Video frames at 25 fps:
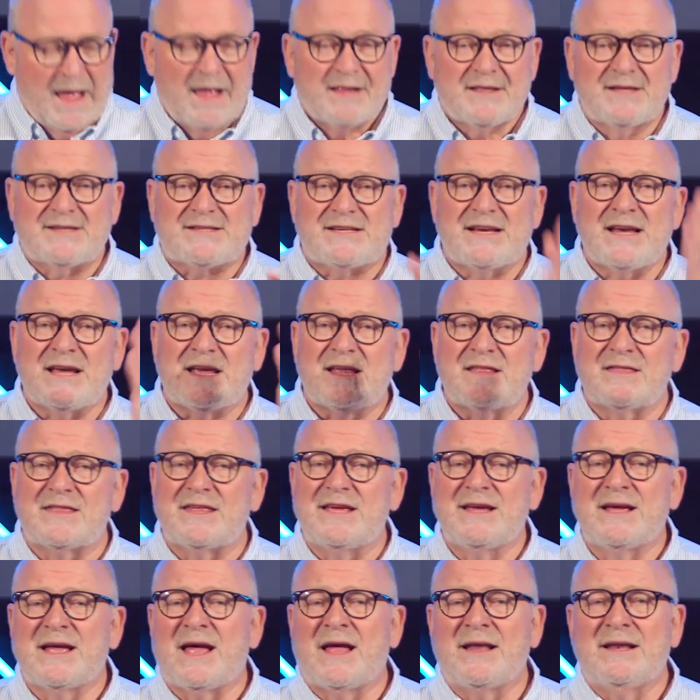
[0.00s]
The second
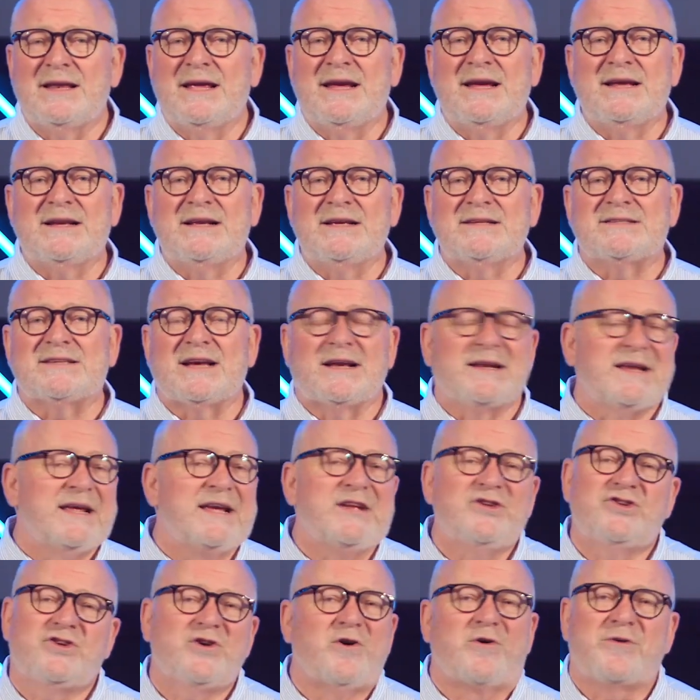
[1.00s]
thing I need is I
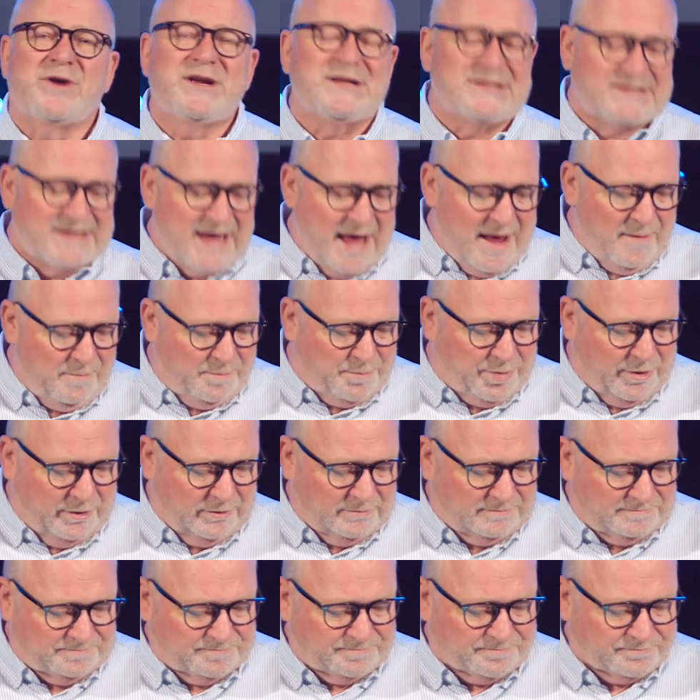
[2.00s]
need your example.